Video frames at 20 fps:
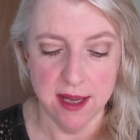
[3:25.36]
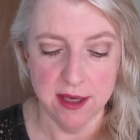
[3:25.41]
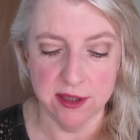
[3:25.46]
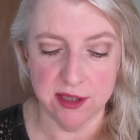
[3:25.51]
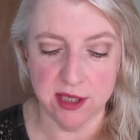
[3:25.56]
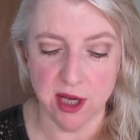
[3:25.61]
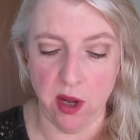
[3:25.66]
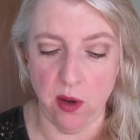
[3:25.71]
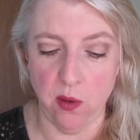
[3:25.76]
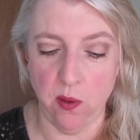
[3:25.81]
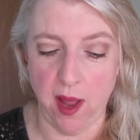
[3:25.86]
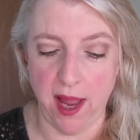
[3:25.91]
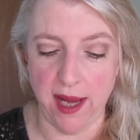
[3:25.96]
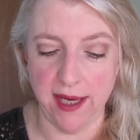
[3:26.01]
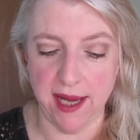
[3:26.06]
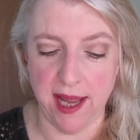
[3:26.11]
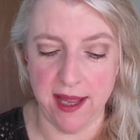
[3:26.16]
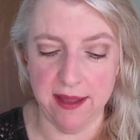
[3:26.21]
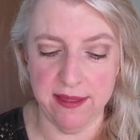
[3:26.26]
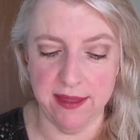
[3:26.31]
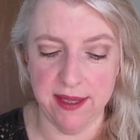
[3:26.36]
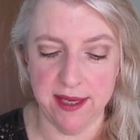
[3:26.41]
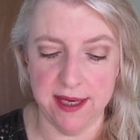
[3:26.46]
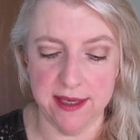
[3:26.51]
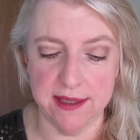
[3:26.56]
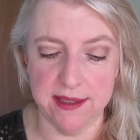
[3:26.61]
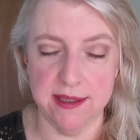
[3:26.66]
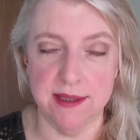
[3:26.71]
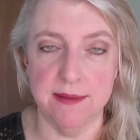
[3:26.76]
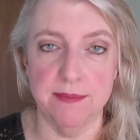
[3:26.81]
So I got
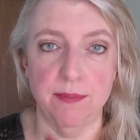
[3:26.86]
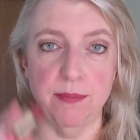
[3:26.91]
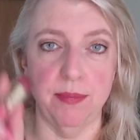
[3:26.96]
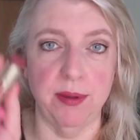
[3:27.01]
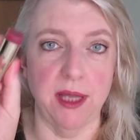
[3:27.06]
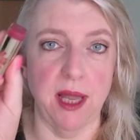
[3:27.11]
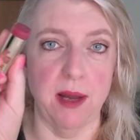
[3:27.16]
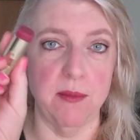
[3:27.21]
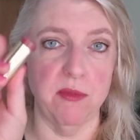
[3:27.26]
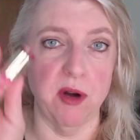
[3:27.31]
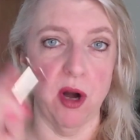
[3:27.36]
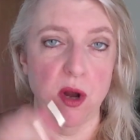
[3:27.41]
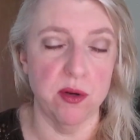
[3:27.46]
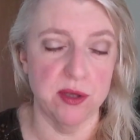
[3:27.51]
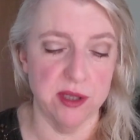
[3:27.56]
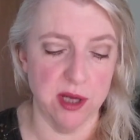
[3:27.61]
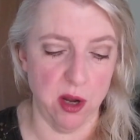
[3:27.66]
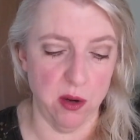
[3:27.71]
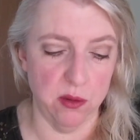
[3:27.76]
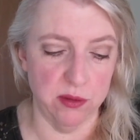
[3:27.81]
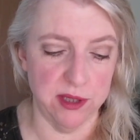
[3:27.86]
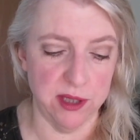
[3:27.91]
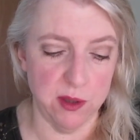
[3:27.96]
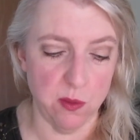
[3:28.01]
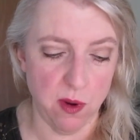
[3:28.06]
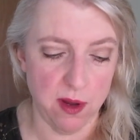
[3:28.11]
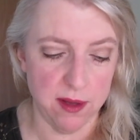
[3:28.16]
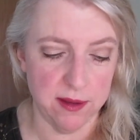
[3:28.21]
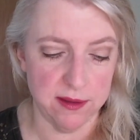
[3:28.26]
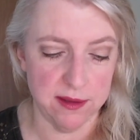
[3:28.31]
this plum rose. Oh, do you
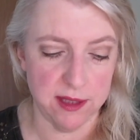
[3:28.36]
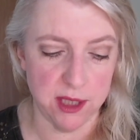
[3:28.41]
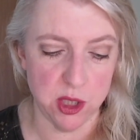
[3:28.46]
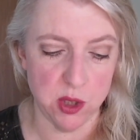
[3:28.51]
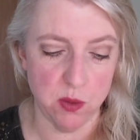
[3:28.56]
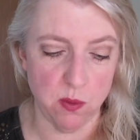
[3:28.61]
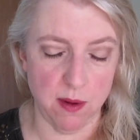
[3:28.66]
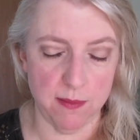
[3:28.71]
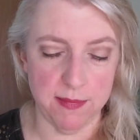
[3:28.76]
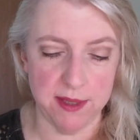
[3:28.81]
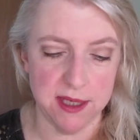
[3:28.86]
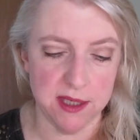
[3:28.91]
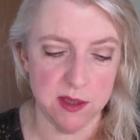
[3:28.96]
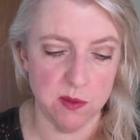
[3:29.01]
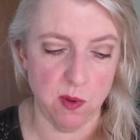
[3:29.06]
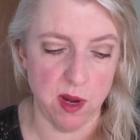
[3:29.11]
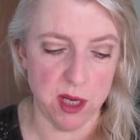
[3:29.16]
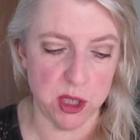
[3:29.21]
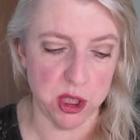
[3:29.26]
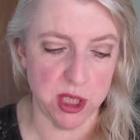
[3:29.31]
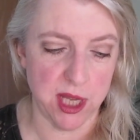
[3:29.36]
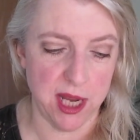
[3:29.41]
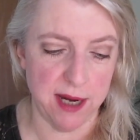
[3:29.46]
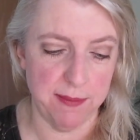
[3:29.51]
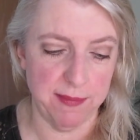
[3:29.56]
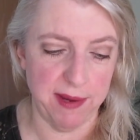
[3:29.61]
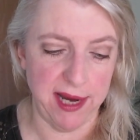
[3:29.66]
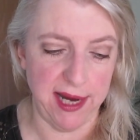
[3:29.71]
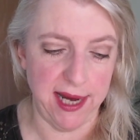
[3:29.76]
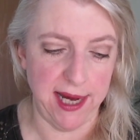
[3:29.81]
want, did you want me to swatch that
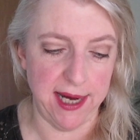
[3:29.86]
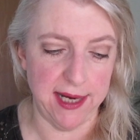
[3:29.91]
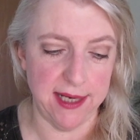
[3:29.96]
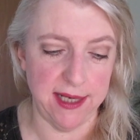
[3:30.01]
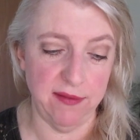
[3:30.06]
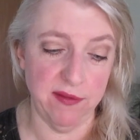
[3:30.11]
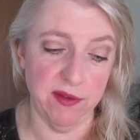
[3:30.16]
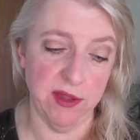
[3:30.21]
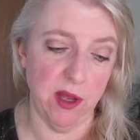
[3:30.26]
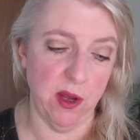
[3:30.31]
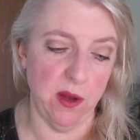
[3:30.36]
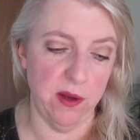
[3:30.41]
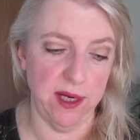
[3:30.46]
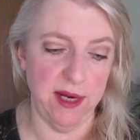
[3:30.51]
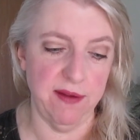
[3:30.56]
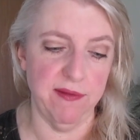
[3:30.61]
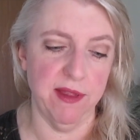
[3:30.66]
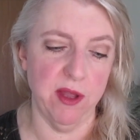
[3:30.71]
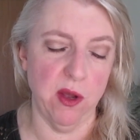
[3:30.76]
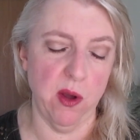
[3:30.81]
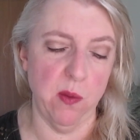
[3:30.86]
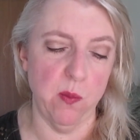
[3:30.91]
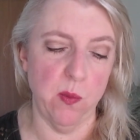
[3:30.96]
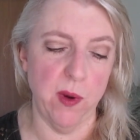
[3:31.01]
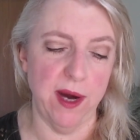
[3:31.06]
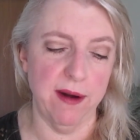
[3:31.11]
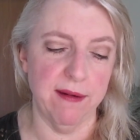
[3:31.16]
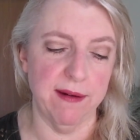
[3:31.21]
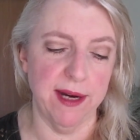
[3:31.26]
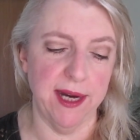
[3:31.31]
on my hand even though, even though I'm
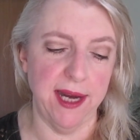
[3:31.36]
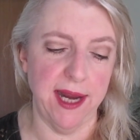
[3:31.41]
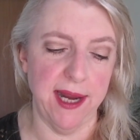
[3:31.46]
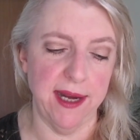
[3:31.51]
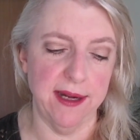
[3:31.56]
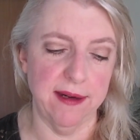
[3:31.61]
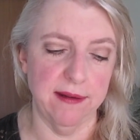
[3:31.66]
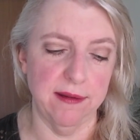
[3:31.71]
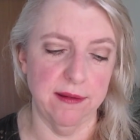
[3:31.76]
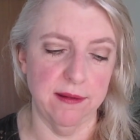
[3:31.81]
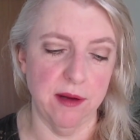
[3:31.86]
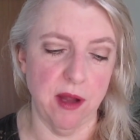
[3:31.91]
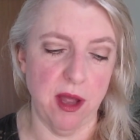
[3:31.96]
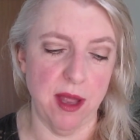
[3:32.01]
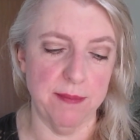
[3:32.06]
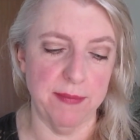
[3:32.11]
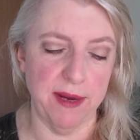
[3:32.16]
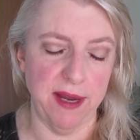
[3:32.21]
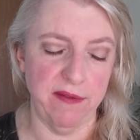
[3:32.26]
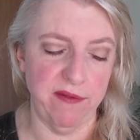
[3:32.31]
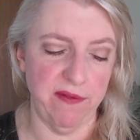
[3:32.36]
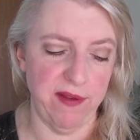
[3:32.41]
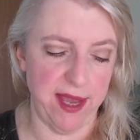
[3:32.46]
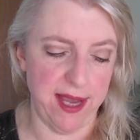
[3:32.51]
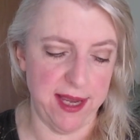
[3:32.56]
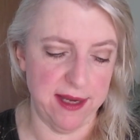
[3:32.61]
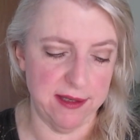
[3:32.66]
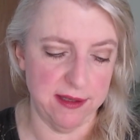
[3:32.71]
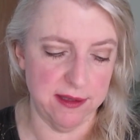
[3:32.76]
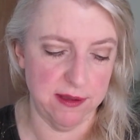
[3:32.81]
wearing it on my
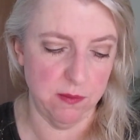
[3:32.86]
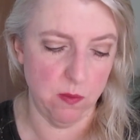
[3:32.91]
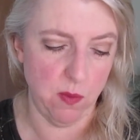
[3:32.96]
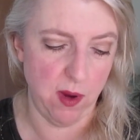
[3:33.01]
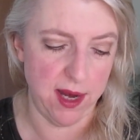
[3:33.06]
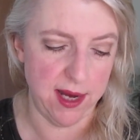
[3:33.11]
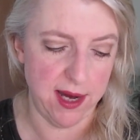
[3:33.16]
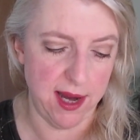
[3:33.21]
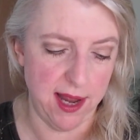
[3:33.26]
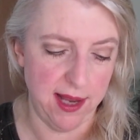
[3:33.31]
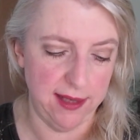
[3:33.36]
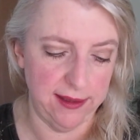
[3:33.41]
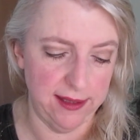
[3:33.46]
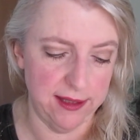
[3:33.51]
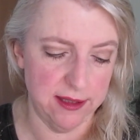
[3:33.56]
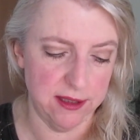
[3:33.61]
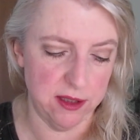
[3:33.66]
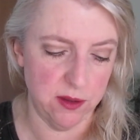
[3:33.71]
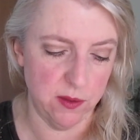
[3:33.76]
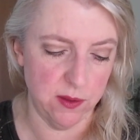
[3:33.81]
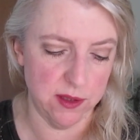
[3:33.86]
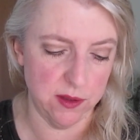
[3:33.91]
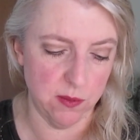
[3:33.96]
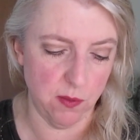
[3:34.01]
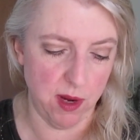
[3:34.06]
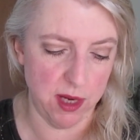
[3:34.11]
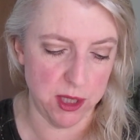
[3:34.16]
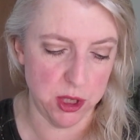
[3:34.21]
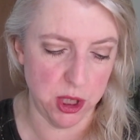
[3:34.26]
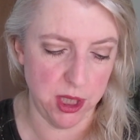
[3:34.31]
face? Why not? Let's do a
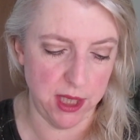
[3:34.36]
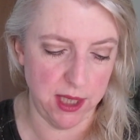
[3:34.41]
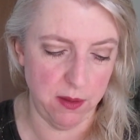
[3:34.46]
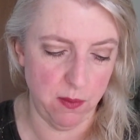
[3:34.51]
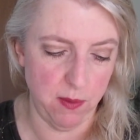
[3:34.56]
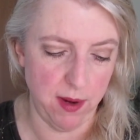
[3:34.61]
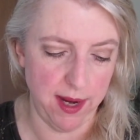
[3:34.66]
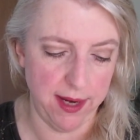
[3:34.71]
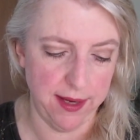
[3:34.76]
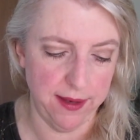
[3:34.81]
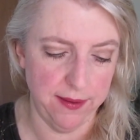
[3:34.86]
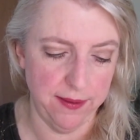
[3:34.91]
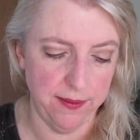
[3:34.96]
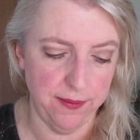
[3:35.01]
swatch anyway.